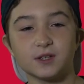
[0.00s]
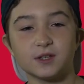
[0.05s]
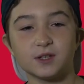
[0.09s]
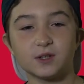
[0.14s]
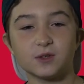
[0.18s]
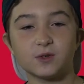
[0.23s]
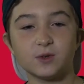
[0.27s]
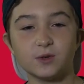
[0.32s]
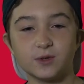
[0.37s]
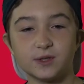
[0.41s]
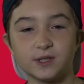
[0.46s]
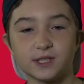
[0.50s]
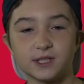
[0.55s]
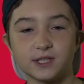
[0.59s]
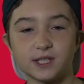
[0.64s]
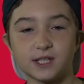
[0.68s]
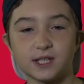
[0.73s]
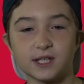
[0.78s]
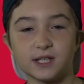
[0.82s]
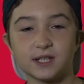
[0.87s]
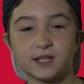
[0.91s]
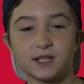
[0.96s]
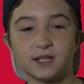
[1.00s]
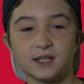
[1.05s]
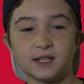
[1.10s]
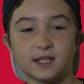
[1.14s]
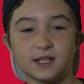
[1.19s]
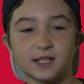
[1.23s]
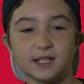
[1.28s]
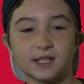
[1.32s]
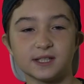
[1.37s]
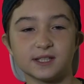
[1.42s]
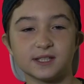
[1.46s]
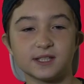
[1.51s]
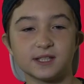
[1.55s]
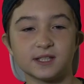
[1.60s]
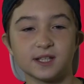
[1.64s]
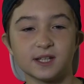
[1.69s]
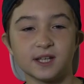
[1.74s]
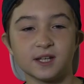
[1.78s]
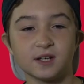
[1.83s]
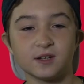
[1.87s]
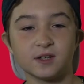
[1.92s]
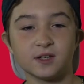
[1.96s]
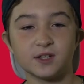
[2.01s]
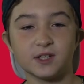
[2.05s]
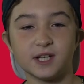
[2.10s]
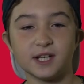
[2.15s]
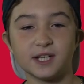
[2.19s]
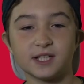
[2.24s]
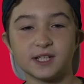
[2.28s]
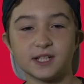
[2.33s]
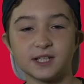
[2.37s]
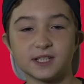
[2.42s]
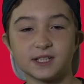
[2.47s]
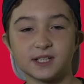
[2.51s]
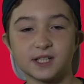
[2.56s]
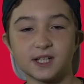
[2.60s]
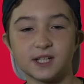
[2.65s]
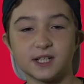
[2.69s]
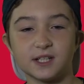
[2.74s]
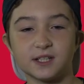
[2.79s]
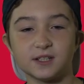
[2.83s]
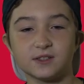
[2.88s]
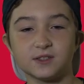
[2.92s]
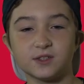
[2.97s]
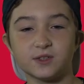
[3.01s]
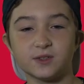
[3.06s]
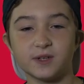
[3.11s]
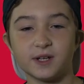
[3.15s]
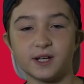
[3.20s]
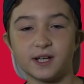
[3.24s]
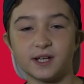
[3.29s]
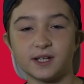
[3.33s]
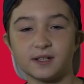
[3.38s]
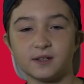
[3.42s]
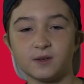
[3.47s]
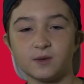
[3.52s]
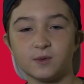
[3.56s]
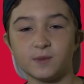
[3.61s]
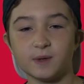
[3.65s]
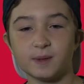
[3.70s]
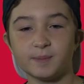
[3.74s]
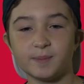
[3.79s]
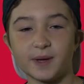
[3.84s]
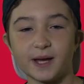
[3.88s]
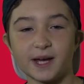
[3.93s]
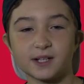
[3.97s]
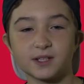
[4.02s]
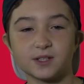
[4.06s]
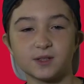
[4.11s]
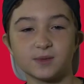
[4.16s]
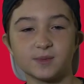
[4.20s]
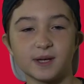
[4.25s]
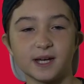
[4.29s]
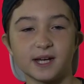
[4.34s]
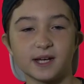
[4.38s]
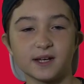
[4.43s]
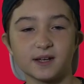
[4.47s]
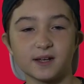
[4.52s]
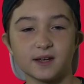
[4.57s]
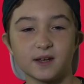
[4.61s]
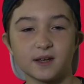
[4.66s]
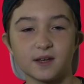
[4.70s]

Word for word: The coolest thing is Hernandez and Duran went back to back.